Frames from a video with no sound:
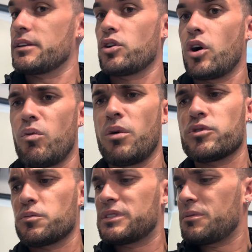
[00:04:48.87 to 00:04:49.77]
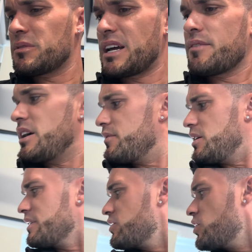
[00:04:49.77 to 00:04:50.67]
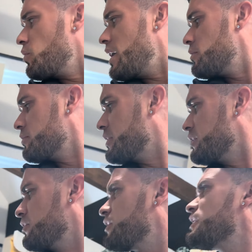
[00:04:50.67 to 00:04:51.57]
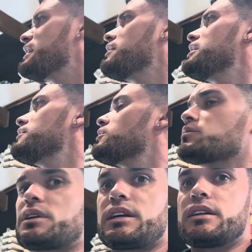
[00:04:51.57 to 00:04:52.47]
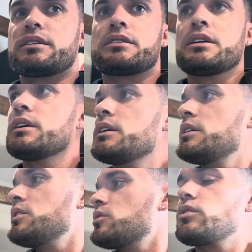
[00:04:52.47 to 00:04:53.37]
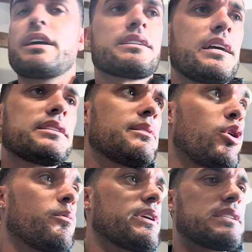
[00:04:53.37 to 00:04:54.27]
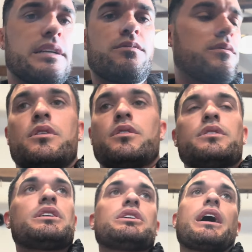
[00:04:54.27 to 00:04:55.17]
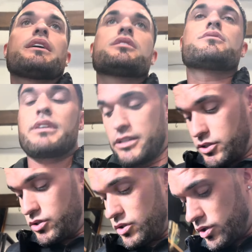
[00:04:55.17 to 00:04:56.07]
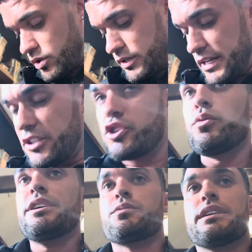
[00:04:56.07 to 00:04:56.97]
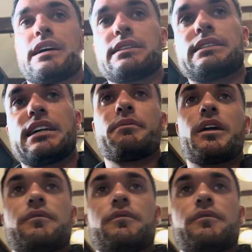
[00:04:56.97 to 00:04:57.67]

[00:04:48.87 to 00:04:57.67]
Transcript: they've not what someone said about diverter valve, and I don't know why we've been fitting the diverter valve. It's ridiculous. So let's get to the bottom of this now. Did you? Right, so issue is with this. Tell them that